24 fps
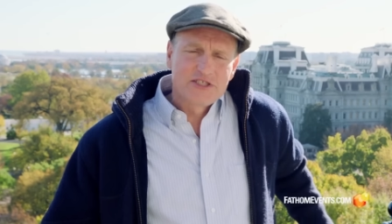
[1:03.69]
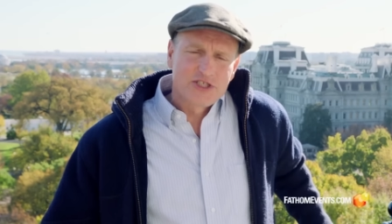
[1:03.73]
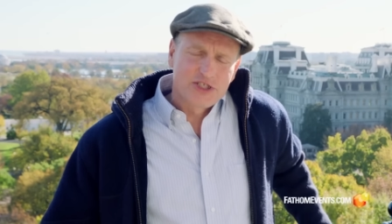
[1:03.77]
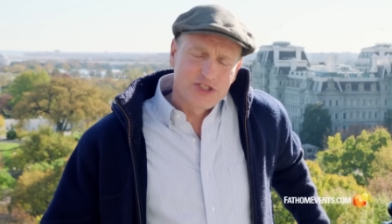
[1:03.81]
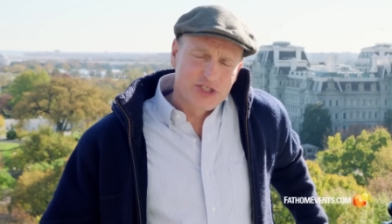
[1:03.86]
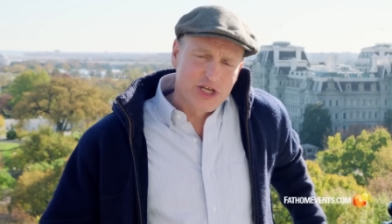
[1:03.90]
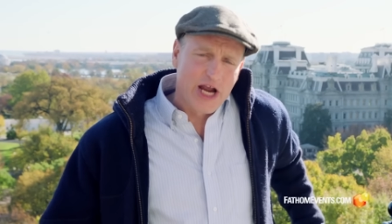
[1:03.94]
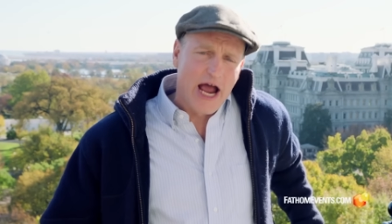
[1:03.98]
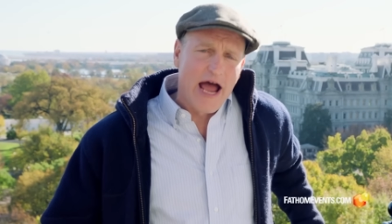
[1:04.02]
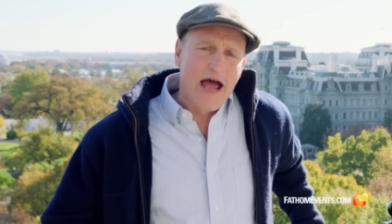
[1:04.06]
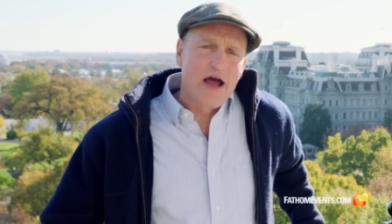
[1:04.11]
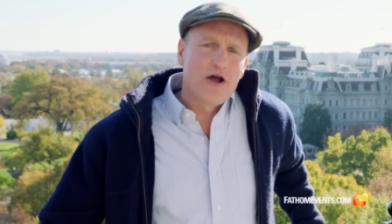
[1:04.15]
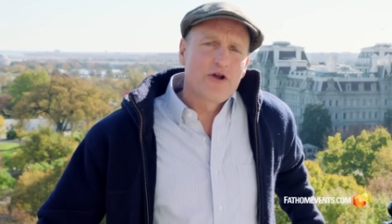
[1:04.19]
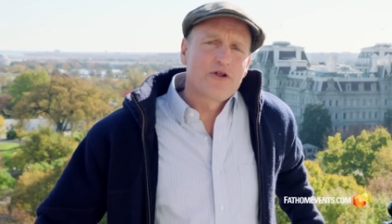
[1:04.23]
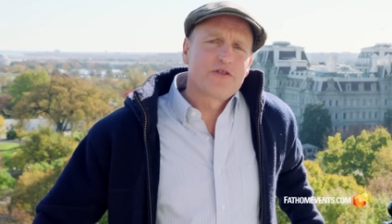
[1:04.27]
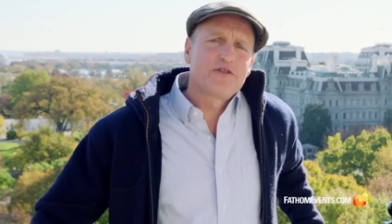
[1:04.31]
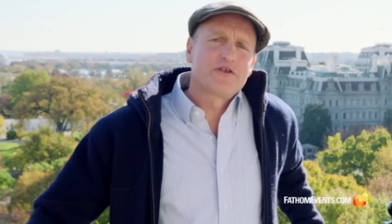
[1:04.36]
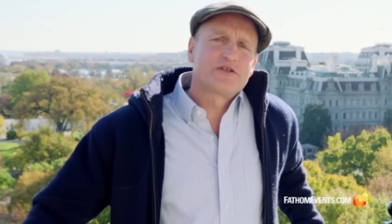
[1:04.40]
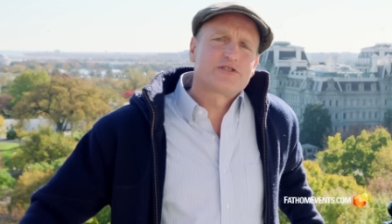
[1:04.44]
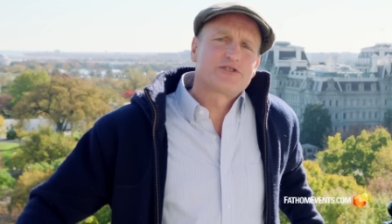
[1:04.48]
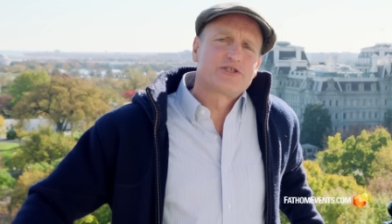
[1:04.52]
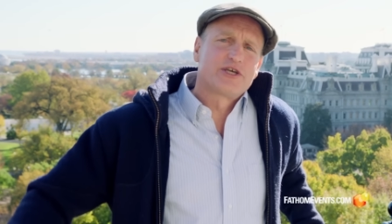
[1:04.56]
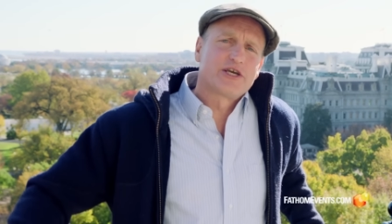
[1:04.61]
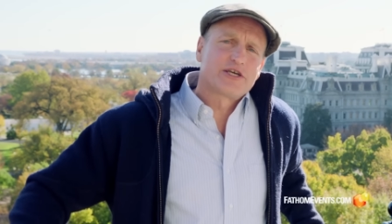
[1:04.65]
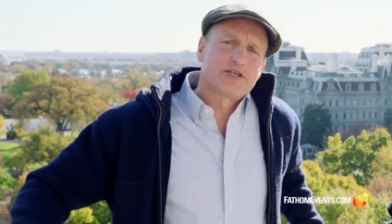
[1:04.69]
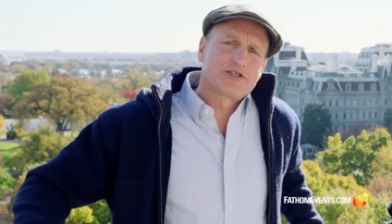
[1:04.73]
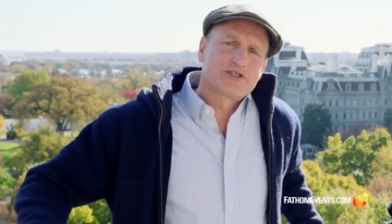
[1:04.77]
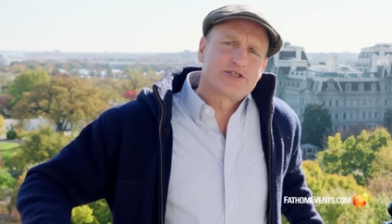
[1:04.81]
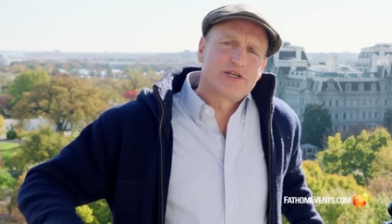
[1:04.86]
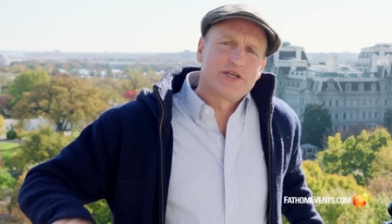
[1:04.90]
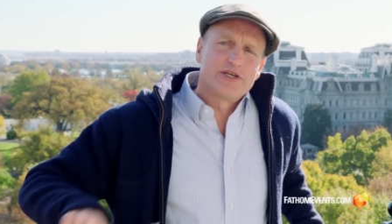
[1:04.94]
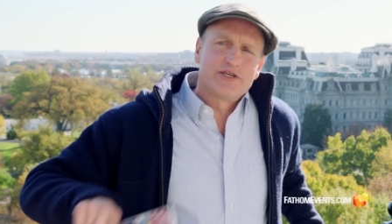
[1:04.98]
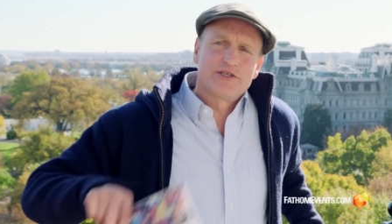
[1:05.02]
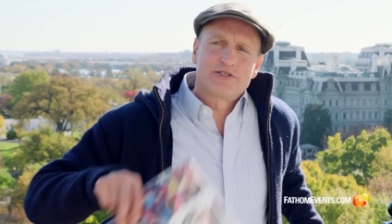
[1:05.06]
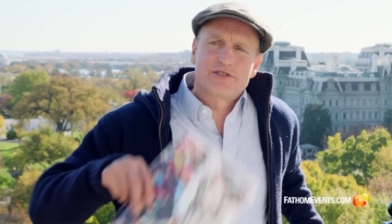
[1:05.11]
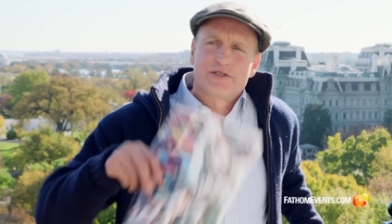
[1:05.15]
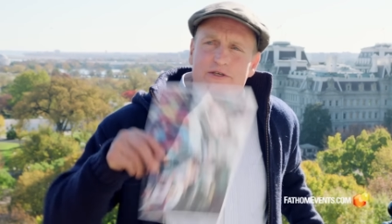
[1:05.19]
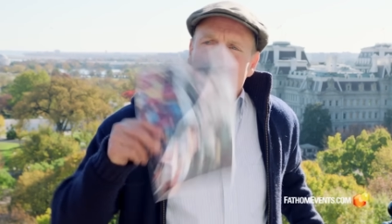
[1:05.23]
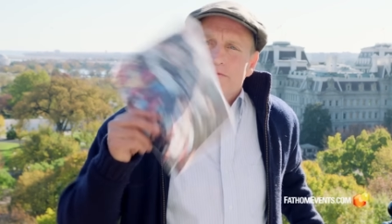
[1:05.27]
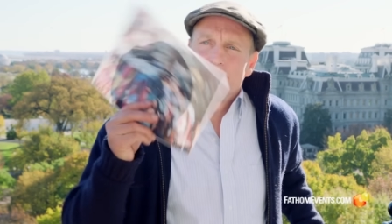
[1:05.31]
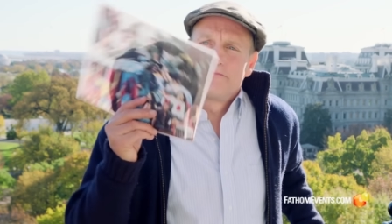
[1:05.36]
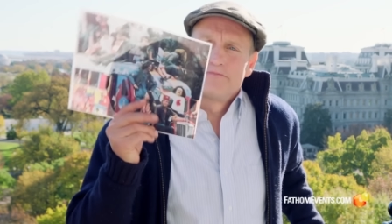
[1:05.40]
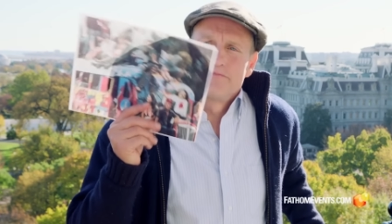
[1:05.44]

As a child of the sixties,